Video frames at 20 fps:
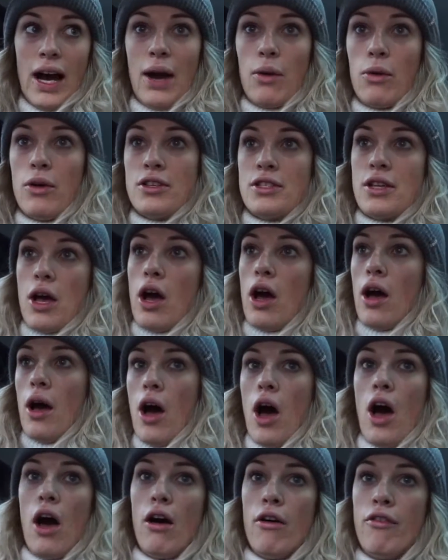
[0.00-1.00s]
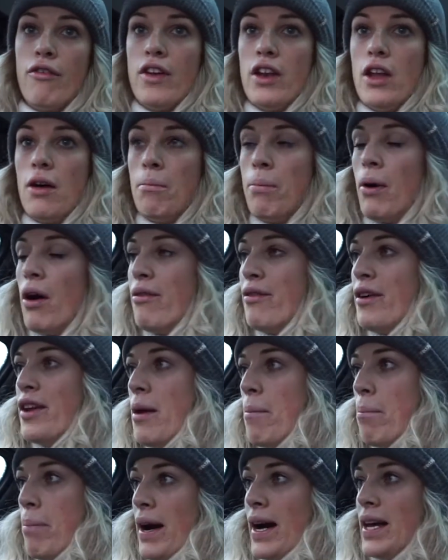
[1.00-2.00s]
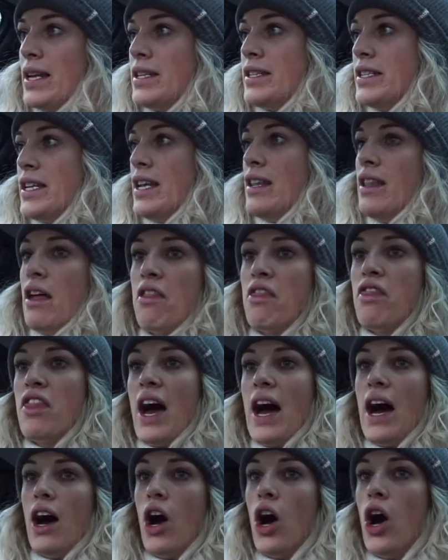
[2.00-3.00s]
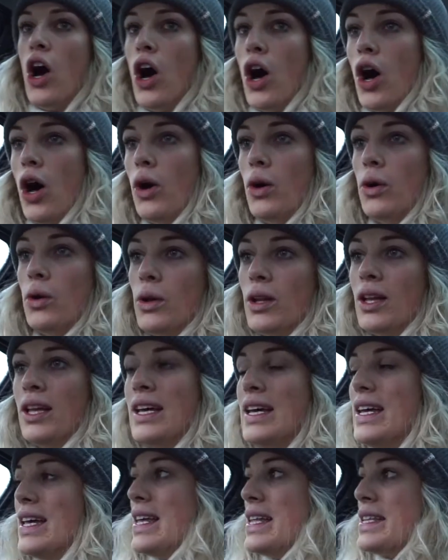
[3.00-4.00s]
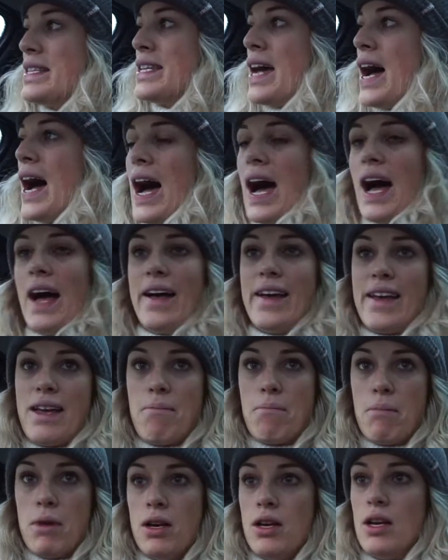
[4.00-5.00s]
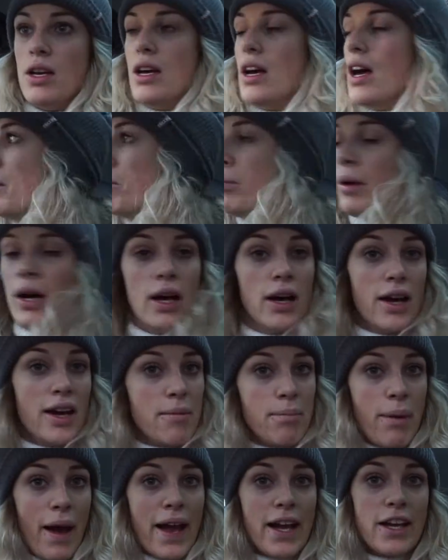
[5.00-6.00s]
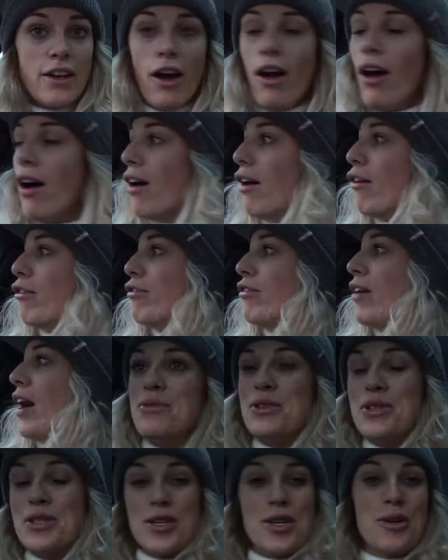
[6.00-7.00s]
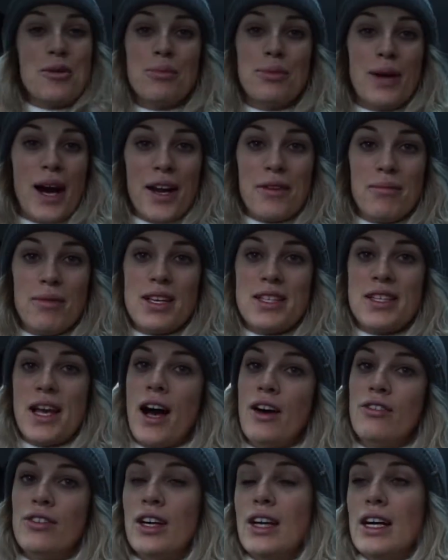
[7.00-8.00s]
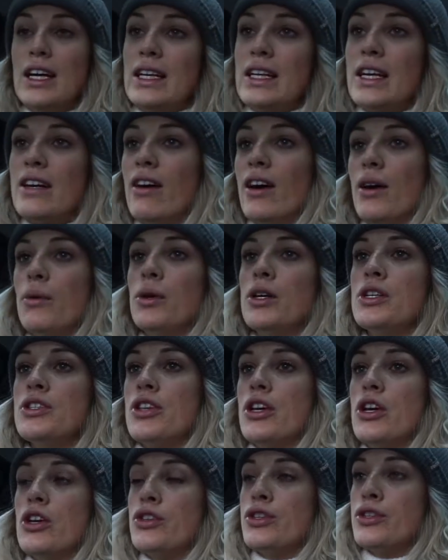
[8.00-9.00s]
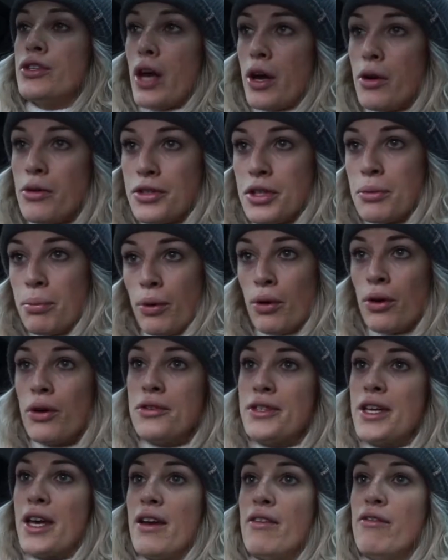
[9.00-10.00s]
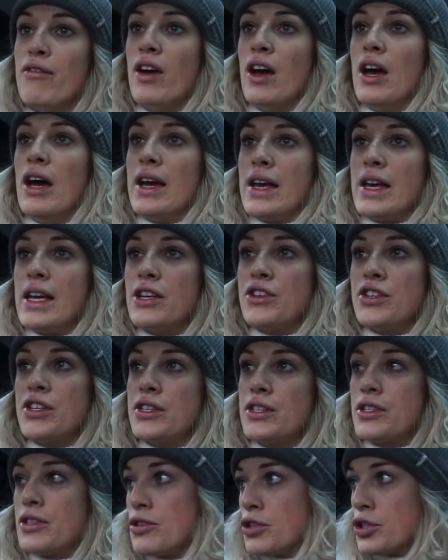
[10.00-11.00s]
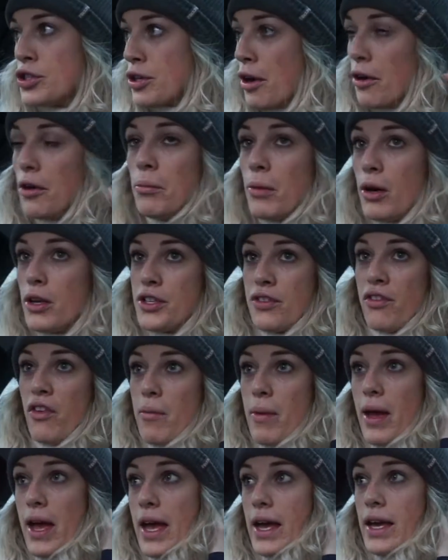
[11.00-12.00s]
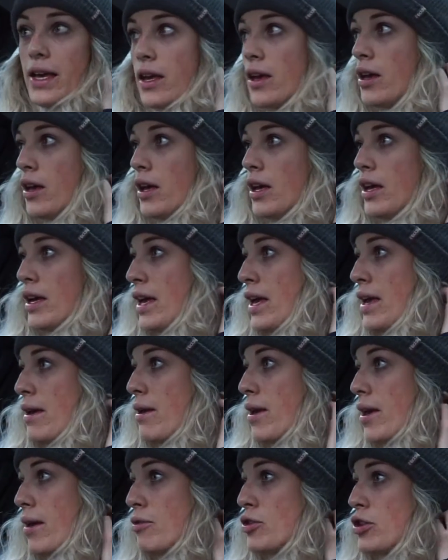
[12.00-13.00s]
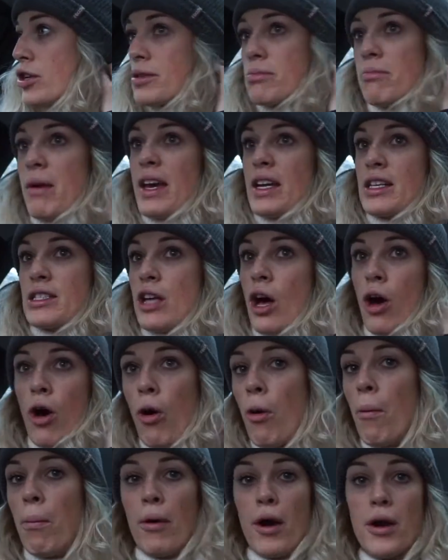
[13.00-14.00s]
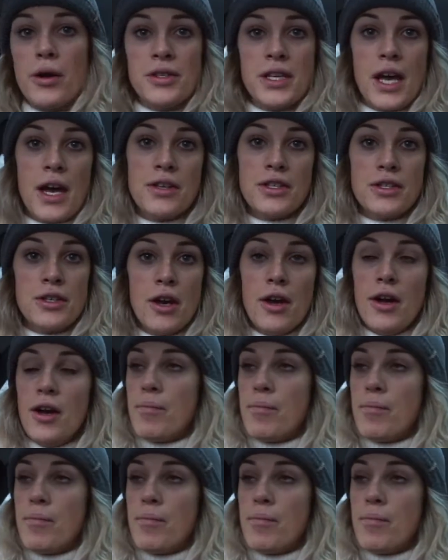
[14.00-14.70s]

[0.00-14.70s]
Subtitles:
was huffing and puffing and panting that whole time. But it paid off. I'm super proud of myself. Levi was so supportive. He does so much for me. He just makes the whole process